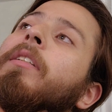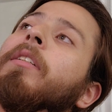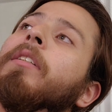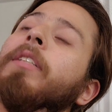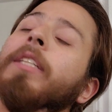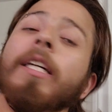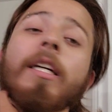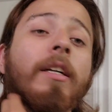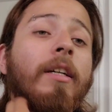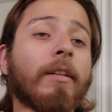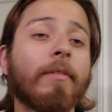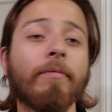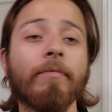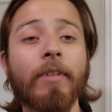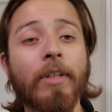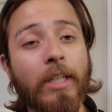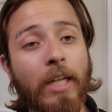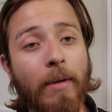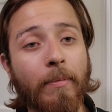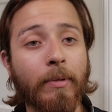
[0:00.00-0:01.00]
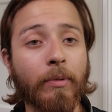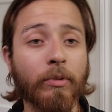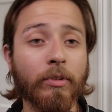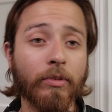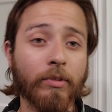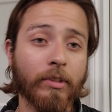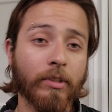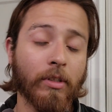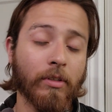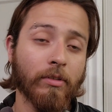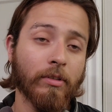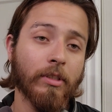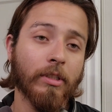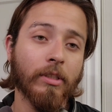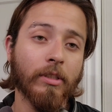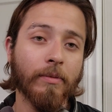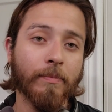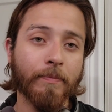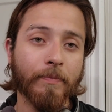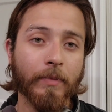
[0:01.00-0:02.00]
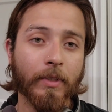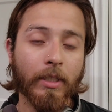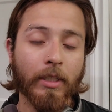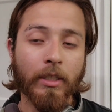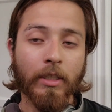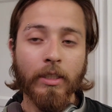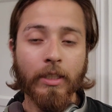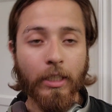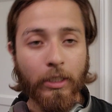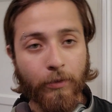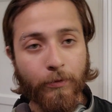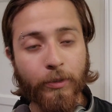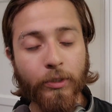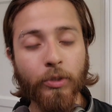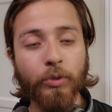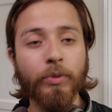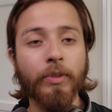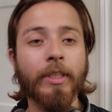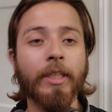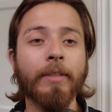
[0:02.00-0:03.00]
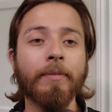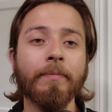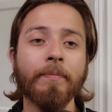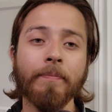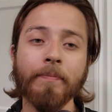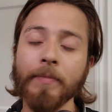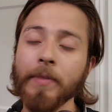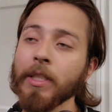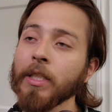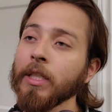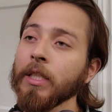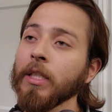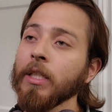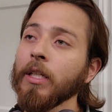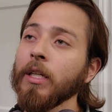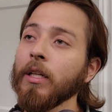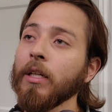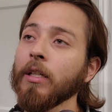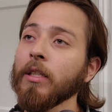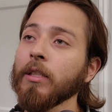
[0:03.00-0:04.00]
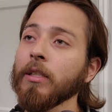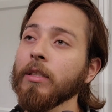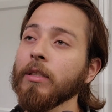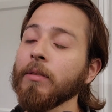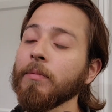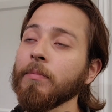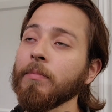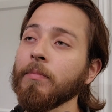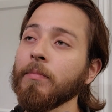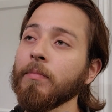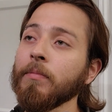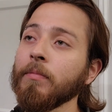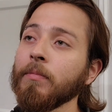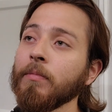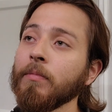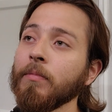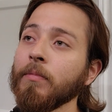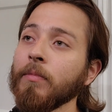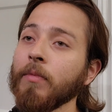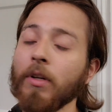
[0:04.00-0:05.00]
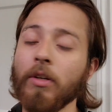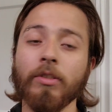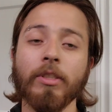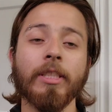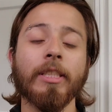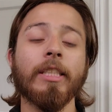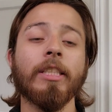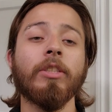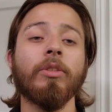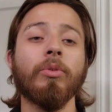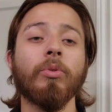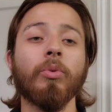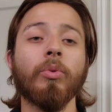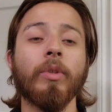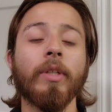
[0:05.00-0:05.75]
yeah, I'm very happy with the results. Thank you for tuning in. I'll see you